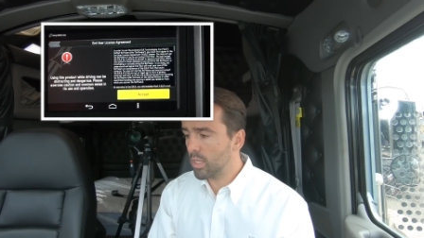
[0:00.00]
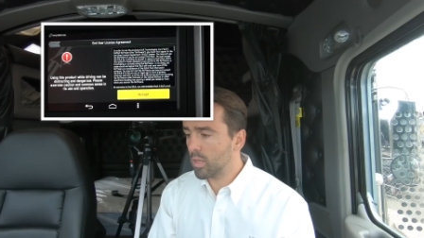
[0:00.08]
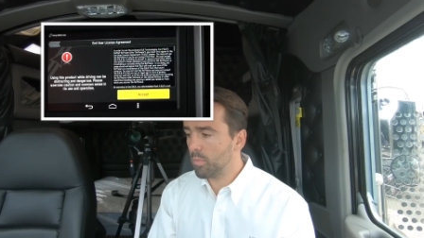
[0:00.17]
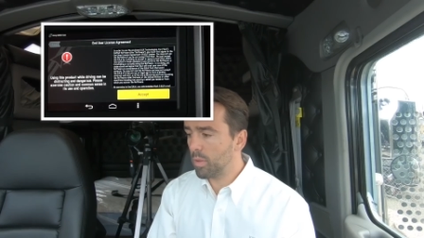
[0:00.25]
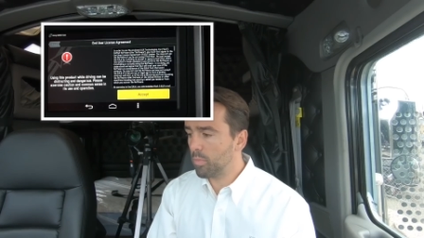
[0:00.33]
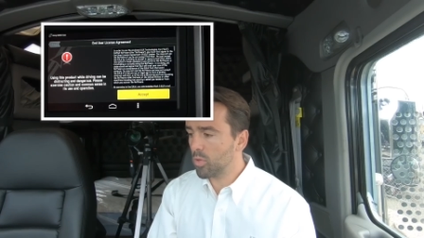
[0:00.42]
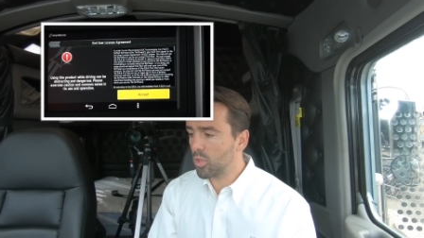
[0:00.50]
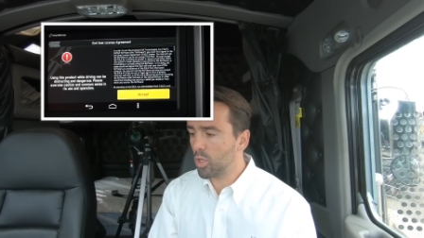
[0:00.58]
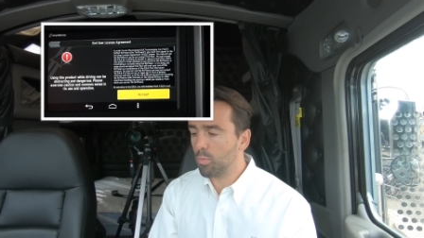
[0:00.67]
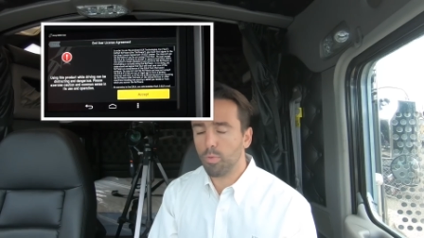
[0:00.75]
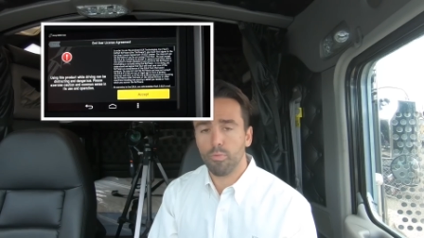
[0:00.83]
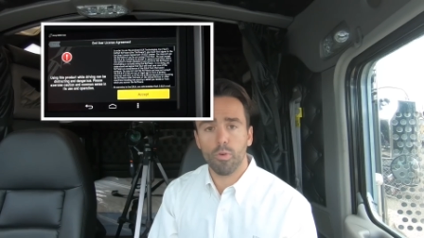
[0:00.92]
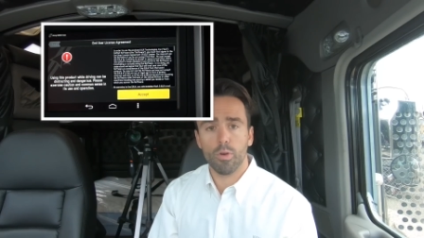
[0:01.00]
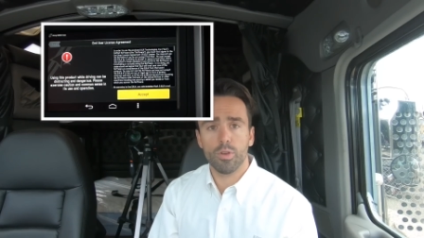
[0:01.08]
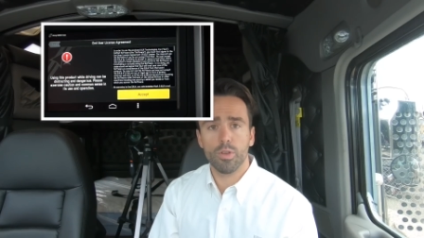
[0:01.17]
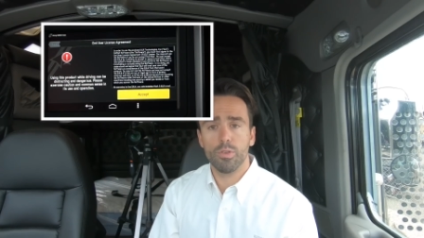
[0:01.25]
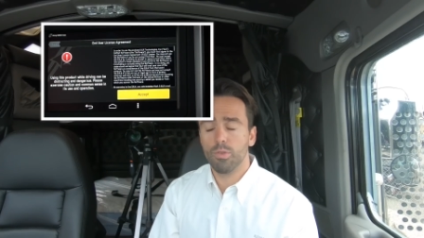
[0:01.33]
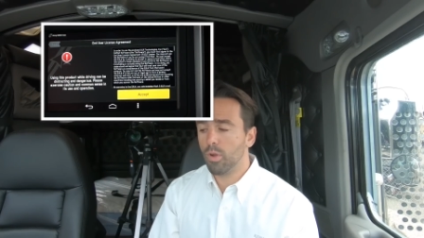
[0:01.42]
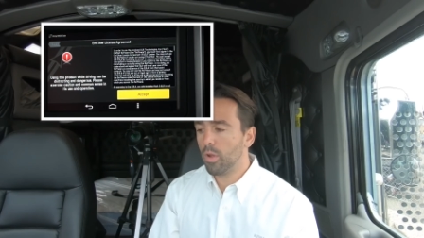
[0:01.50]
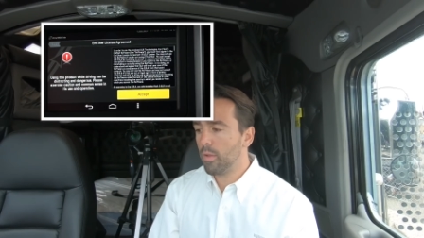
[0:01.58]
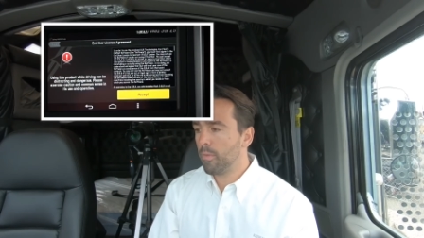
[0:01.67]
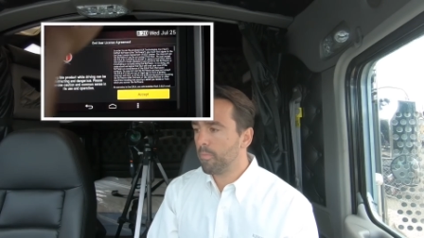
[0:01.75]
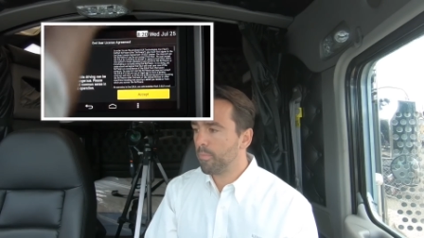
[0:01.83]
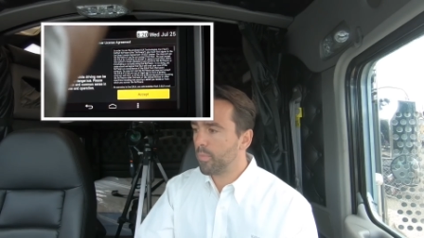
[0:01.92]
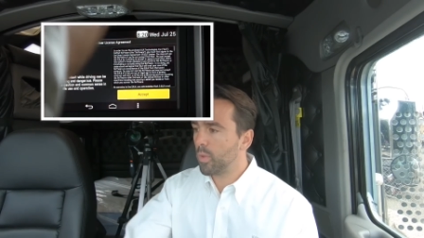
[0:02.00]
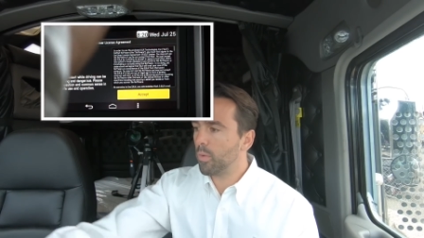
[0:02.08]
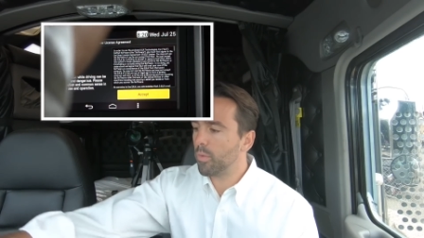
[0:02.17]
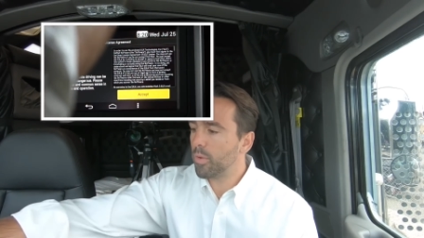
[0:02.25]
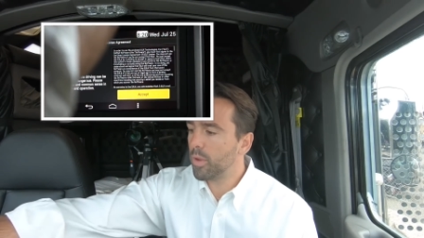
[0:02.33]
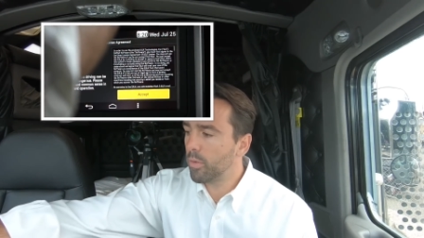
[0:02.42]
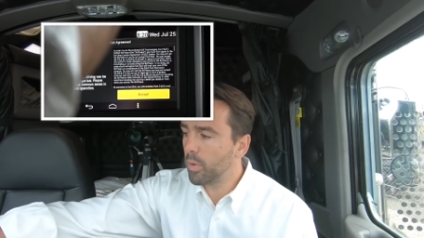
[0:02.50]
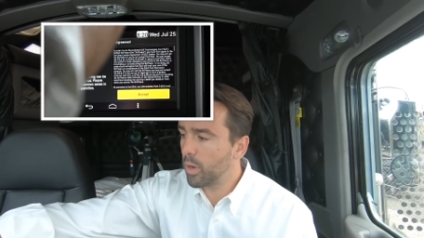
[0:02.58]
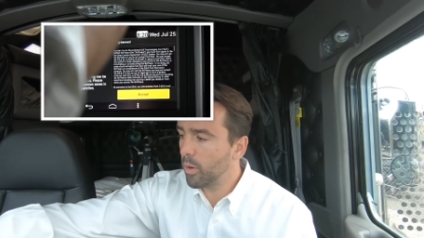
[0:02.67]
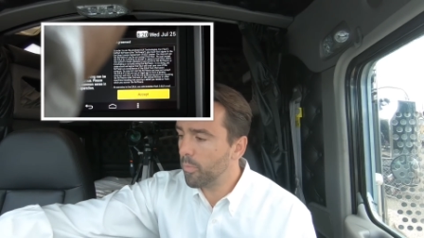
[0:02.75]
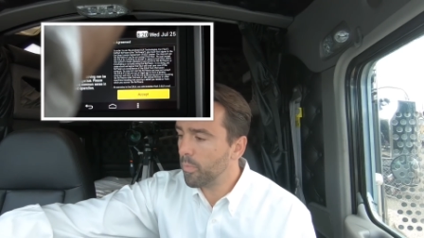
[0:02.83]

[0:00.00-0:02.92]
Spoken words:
Some people still prefer to, no, here we go.